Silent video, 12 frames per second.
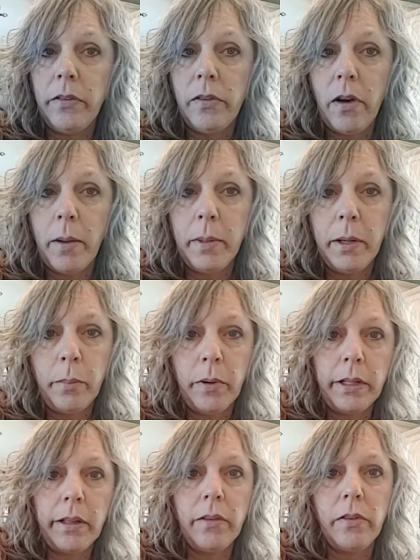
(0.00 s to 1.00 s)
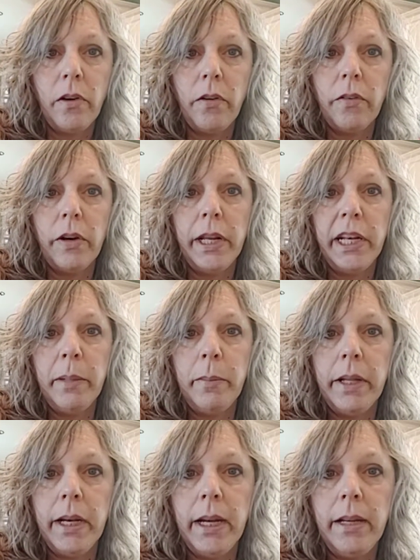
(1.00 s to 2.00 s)
so I'm going to bring this over in a
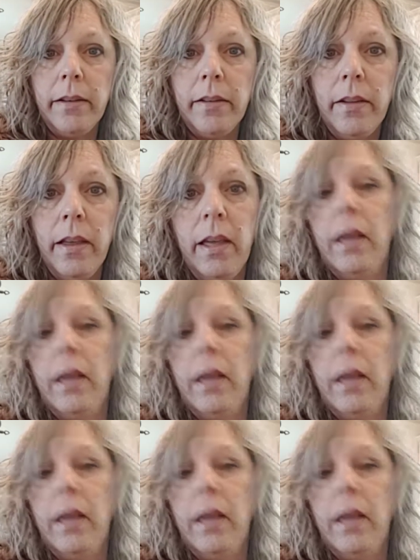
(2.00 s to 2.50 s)
minute.